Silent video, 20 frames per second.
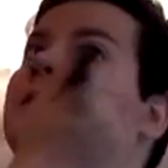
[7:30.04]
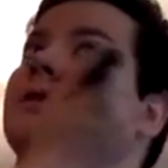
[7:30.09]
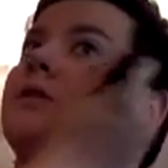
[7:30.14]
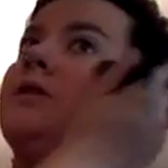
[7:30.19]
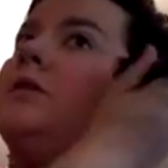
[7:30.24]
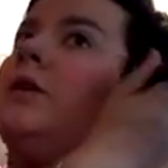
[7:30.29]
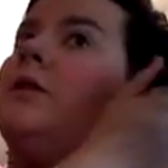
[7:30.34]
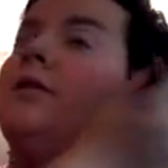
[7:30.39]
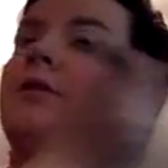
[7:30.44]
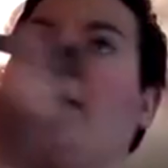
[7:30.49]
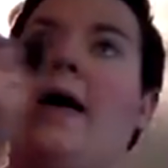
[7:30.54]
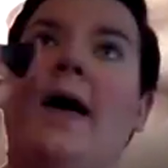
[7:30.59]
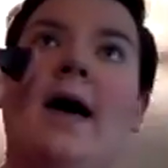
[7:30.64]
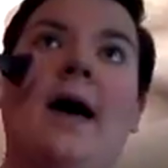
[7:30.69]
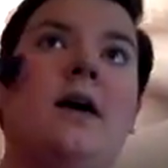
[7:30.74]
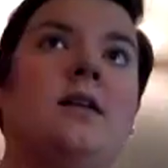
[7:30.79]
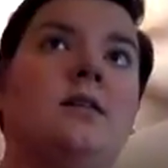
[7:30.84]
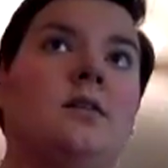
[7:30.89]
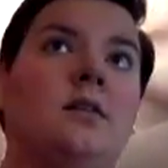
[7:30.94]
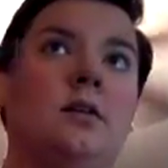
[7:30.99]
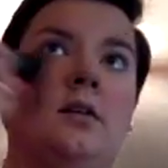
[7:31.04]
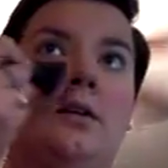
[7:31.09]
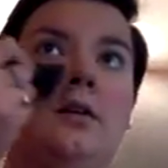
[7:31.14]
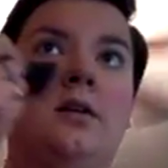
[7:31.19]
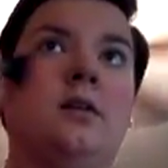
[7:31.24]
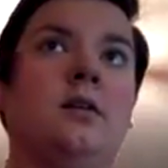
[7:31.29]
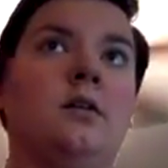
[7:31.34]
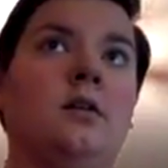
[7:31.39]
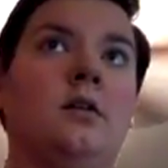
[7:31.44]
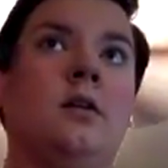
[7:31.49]
So that
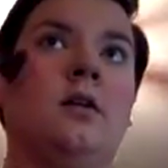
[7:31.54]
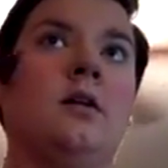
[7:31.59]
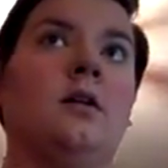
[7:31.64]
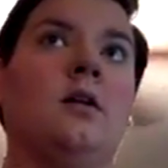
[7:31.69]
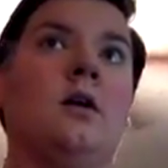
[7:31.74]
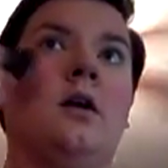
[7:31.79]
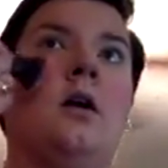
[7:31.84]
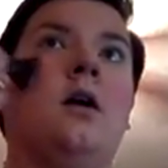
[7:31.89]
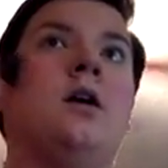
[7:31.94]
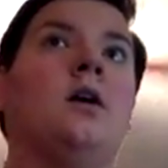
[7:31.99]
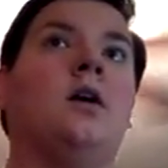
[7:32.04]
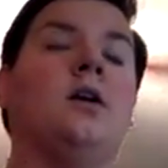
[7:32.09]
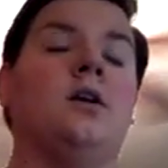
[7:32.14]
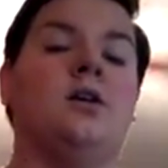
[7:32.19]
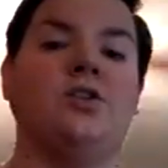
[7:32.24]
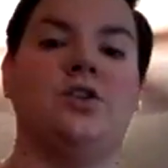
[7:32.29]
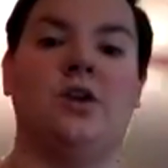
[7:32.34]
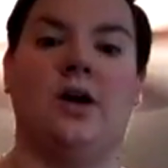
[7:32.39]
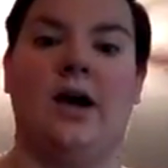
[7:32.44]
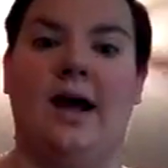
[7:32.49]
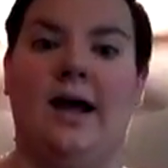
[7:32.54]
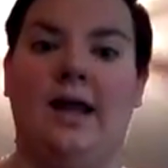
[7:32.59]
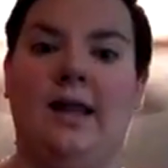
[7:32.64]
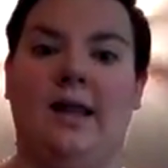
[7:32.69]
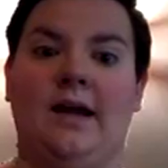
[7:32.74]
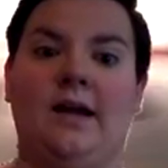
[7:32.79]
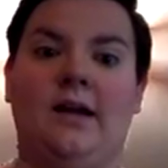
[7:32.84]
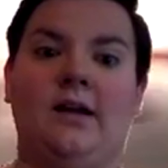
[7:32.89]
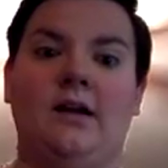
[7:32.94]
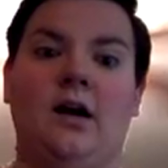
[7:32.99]
is your
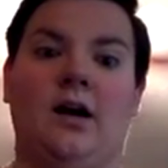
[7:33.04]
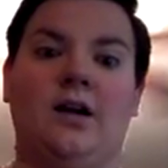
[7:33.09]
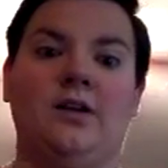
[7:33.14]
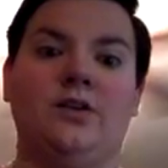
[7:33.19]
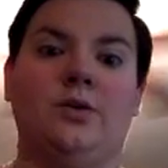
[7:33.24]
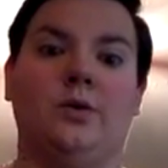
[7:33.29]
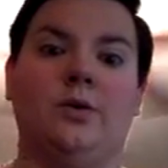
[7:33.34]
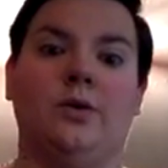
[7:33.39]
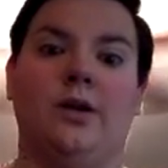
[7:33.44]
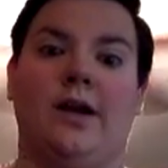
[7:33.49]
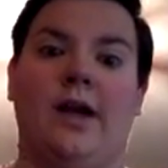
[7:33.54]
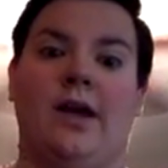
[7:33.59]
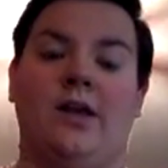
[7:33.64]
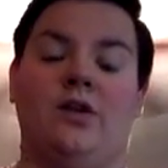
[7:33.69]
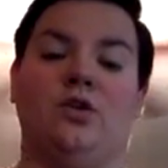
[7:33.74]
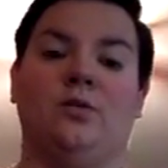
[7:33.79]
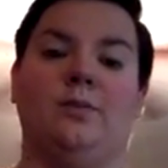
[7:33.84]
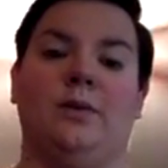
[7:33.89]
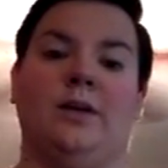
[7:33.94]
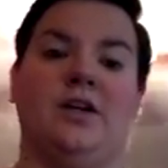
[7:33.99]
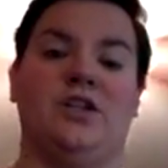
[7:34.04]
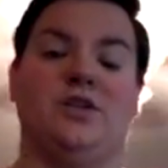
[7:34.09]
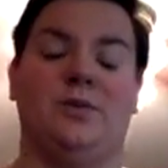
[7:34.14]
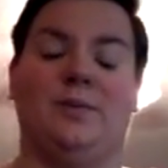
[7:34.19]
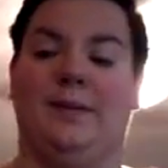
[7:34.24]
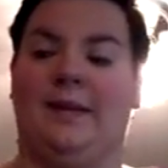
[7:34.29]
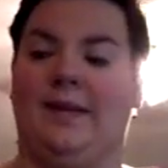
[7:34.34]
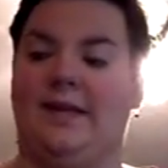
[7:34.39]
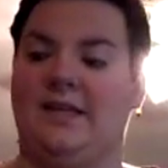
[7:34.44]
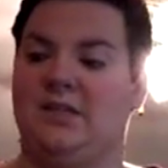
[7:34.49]
highlighting, contouring, and your blush
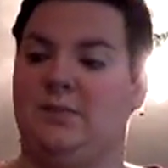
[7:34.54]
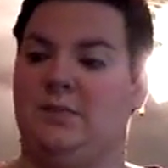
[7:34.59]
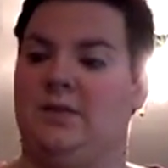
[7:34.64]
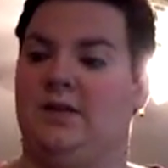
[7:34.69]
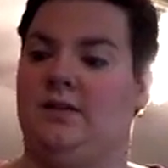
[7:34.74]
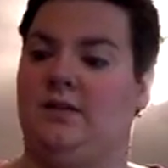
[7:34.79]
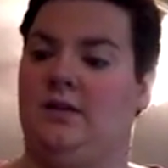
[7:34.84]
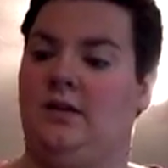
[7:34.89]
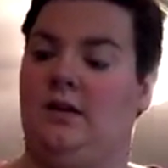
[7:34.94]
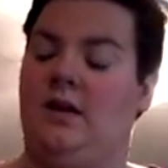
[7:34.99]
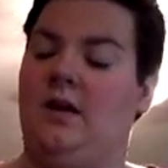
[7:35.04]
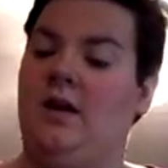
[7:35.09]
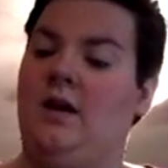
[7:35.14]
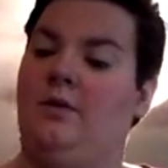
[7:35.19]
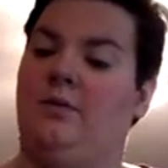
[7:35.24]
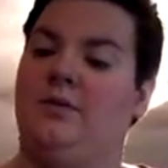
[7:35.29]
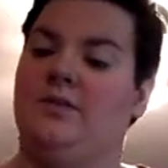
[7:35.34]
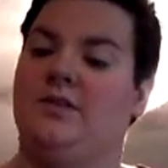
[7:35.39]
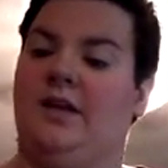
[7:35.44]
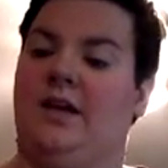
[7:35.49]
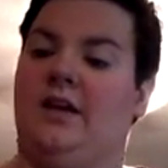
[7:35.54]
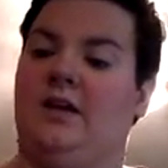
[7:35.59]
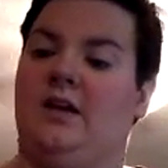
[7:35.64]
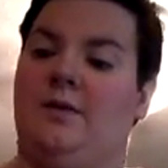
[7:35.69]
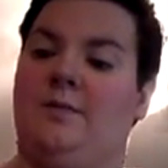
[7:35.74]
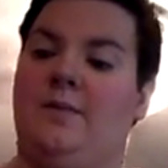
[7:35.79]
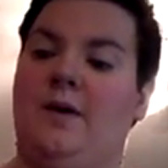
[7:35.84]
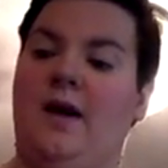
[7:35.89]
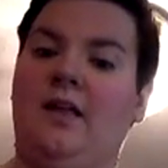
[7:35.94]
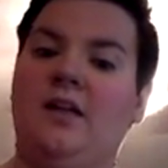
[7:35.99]
placement. Once again, I
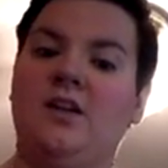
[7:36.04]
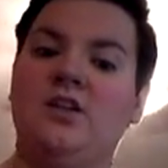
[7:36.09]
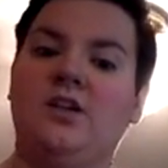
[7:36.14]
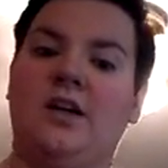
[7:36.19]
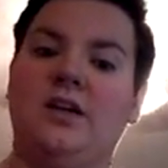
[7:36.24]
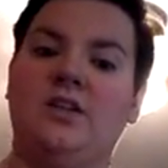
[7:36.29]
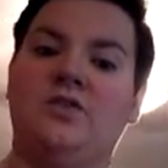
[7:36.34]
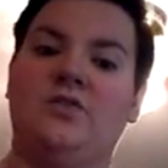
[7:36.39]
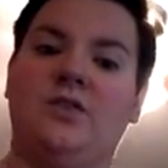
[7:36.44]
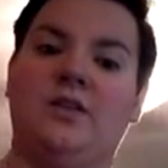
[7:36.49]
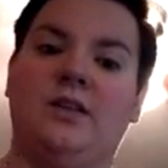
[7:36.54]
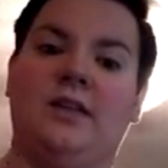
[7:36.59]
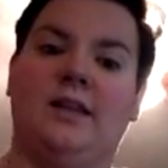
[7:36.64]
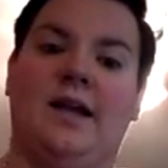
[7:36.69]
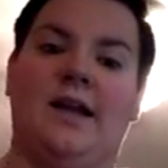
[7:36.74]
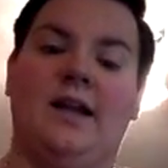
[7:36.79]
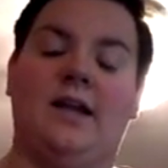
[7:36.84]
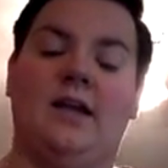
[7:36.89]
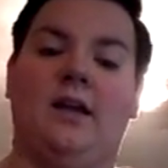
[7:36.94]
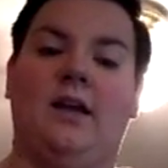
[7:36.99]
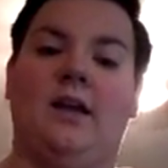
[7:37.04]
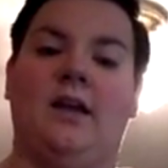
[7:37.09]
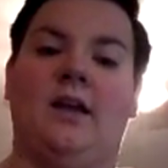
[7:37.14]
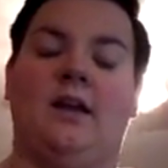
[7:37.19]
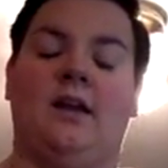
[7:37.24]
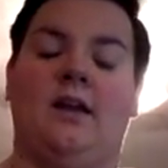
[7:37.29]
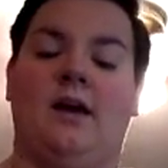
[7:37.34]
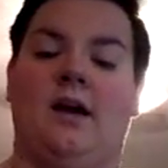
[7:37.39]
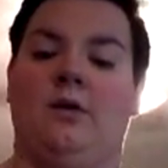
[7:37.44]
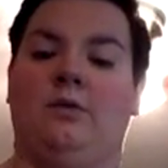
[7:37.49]
apologize for the lighting,
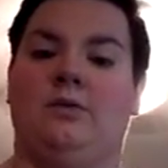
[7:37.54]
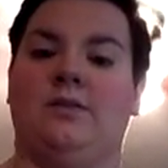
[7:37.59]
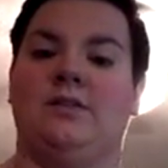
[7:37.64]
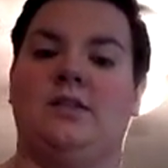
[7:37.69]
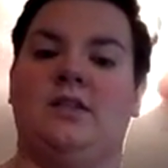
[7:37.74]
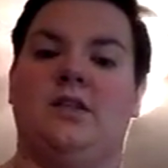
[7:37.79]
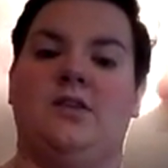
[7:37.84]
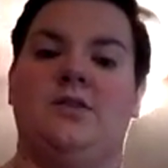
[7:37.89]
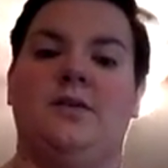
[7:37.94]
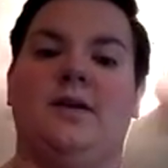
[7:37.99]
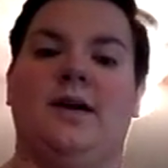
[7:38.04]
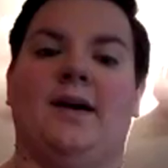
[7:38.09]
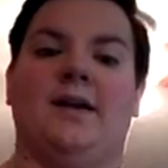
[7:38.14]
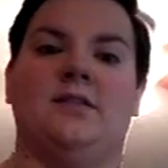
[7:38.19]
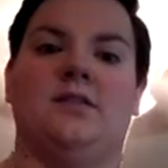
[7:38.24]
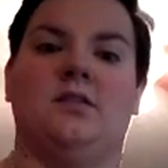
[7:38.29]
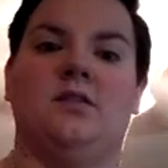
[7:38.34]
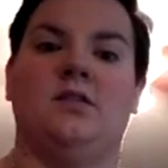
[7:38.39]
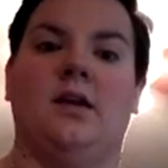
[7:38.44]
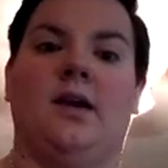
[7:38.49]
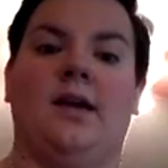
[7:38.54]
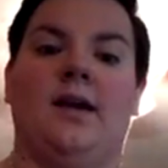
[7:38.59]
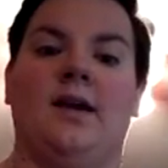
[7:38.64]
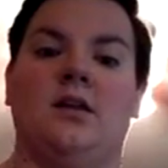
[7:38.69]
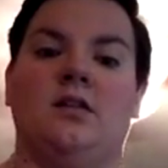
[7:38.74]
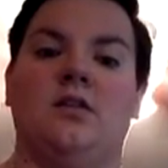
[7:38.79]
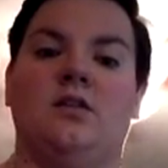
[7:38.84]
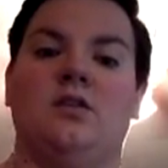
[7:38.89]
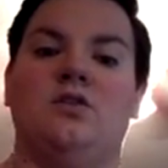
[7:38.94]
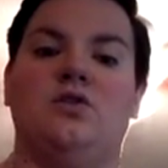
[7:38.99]
and I will see you guys
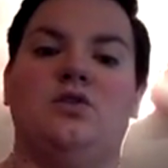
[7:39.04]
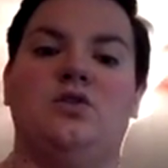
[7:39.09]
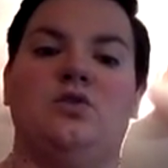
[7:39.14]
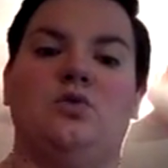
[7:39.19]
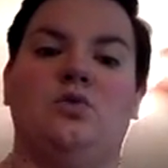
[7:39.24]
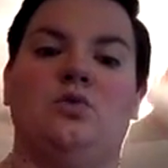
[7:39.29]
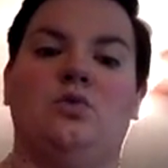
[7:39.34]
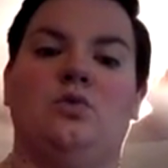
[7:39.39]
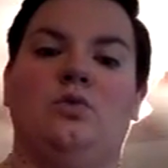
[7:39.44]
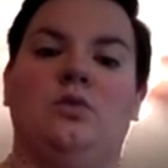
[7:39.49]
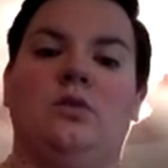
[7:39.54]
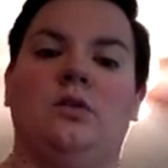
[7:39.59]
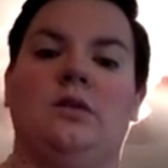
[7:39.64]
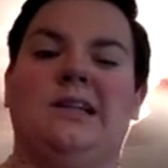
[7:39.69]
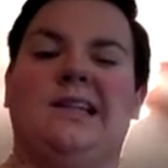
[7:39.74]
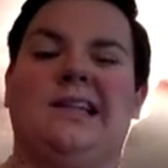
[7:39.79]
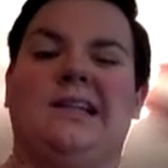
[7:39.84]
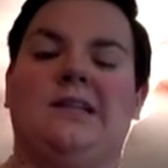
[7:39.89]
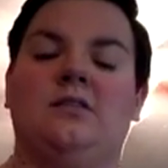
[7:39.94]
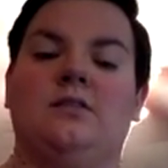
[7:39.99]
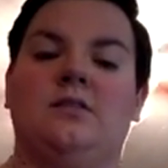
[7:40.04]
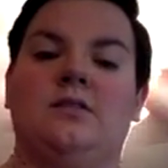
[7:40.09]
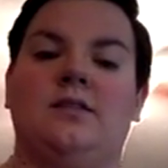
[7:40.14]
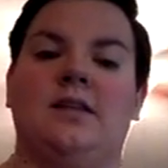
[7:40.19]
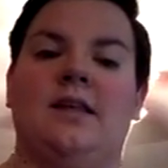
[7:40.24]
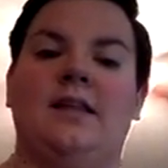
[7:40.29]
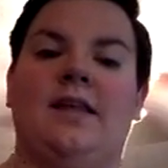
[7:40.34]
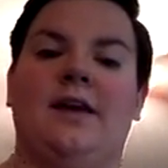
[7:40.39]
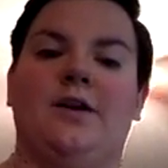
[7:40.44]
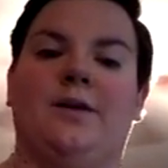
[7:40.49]
again soon.
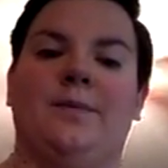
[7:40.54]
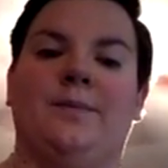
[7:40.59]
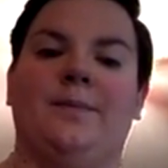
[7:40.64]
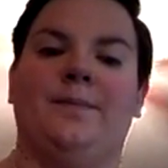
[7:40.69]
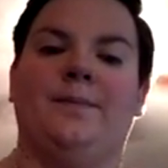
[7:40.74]
See you later.